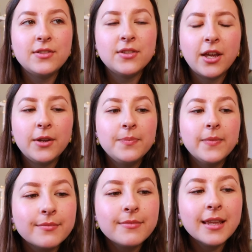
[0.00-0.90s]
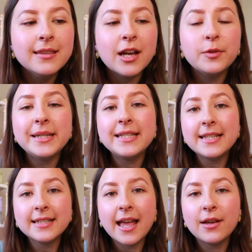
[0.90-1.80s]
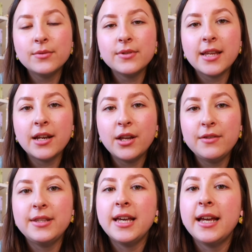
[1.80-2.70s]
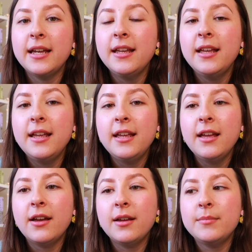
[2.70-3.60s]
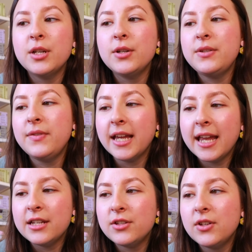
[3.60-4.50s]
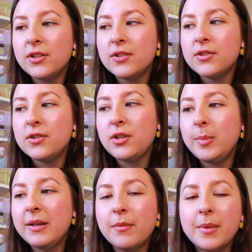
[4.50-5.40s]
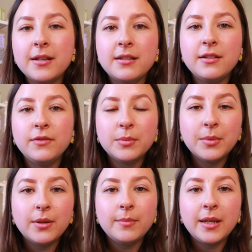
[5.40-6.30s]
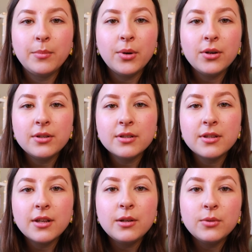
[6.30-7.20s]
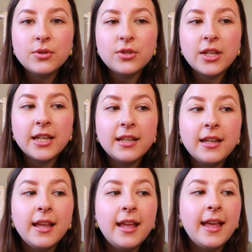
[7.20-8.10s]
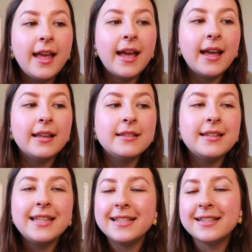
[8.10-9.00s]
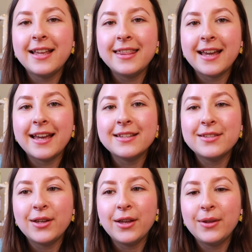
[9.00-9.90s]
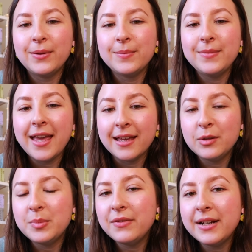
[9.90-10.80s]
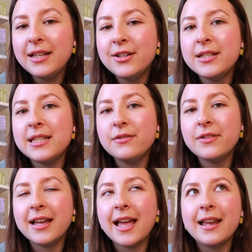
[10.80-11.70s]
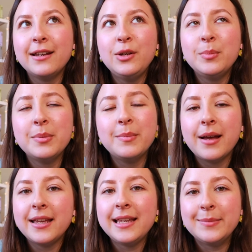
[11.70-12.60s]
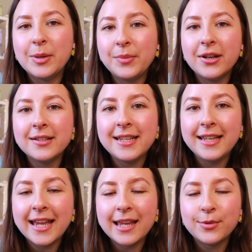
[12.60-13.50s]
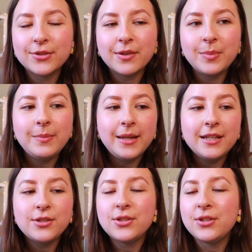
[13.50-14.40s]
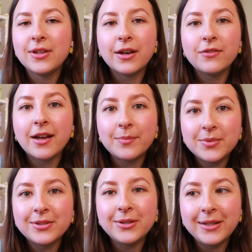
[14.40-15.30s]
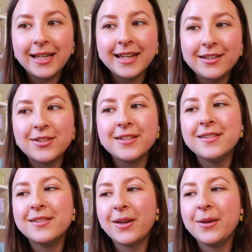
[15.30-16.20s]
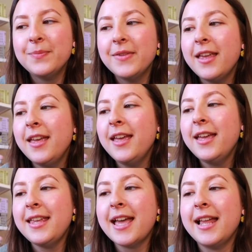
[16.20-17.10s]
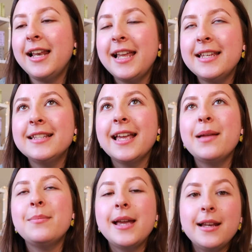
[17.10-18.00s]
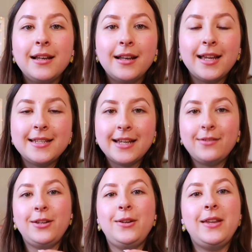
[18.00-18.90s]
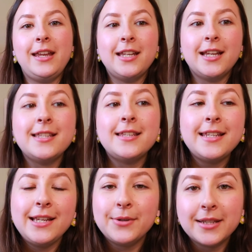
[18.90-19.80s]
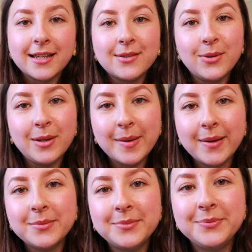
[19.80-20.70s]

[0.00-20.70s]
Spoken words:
So there'll be discounts sent over there, notifications to be reminded of upcoming products that are launching, and things like that. So yeah, it'll be really good if I can up my email marketing game, because I've been meaning to do that for absolutely ages. So yeah, let's get MailerLite downloaded and see what that's all about.